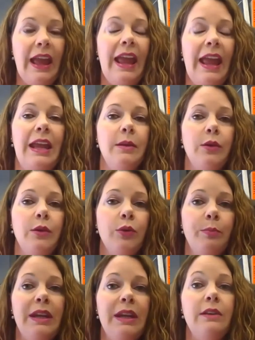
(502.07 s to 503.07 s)
and
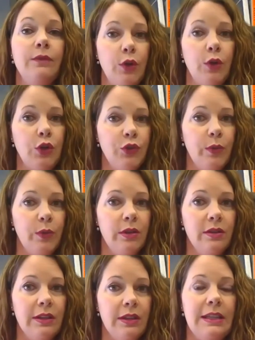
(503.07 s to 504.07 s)
being
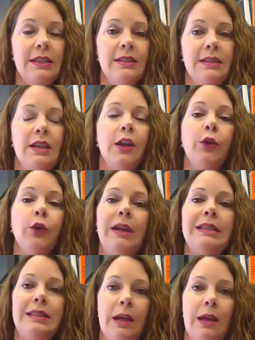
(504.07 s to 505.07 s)
virtual is a
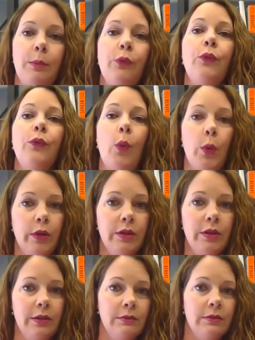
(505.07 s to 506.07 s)
great step
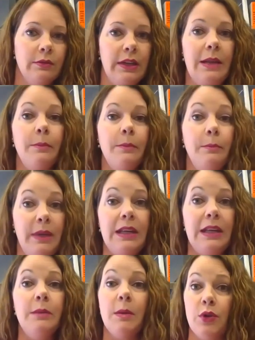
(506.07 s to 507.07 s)
forward in
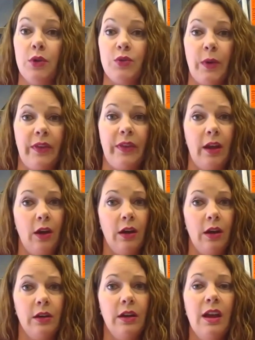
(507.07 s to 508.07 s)
meeting members where they
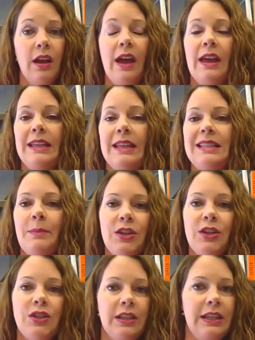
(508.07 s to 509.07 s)
are,
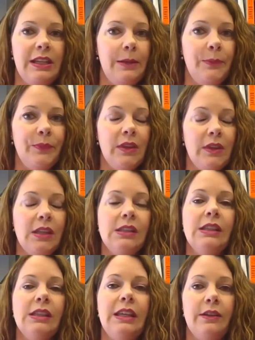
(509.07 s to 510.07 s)
especially
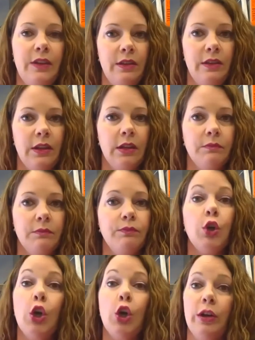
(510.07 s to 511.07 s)
given the
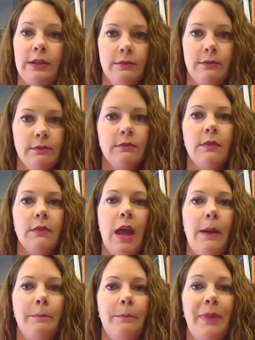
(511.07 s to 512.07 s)
current
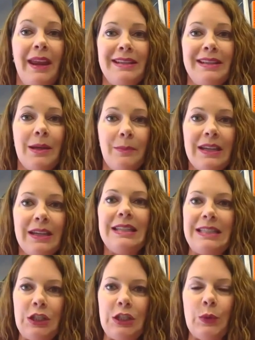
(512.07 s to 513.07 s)
pandemic
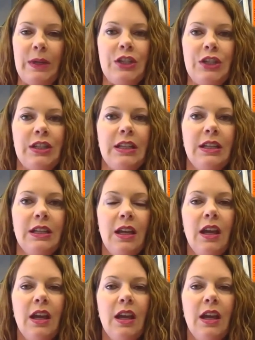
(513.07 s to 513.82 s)
situation.